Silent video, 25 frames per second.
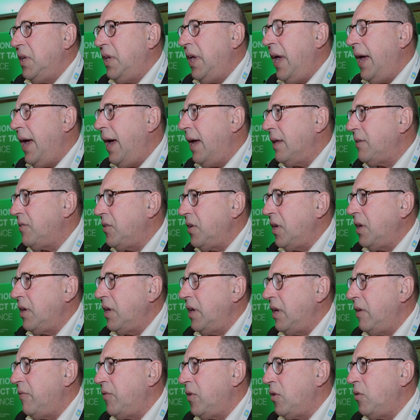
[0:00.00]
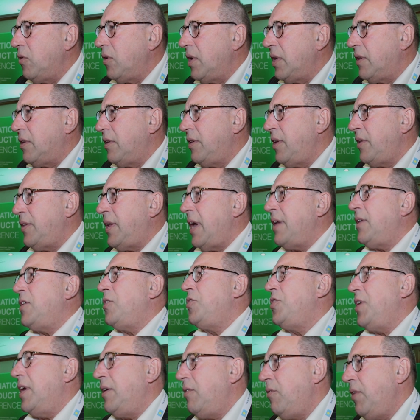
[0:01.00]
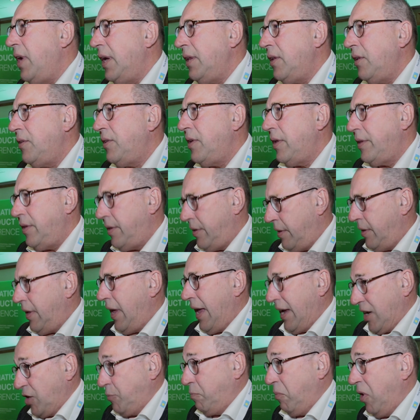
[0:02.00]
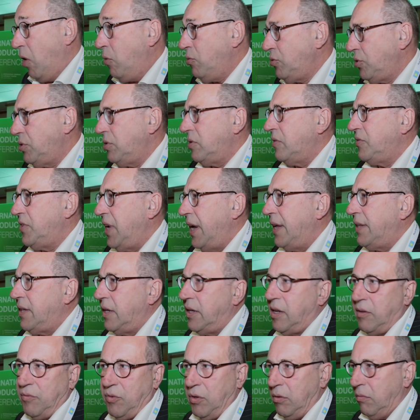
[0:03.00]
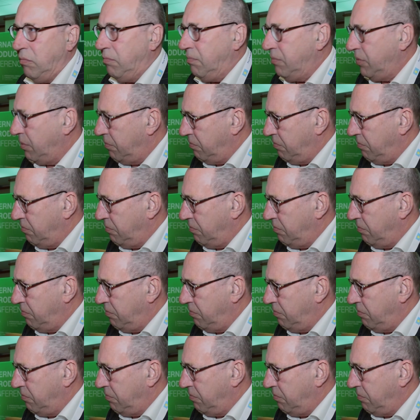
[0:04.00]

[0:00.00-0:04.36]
Yeah, I think if you look at the data generated, that explosion of data that will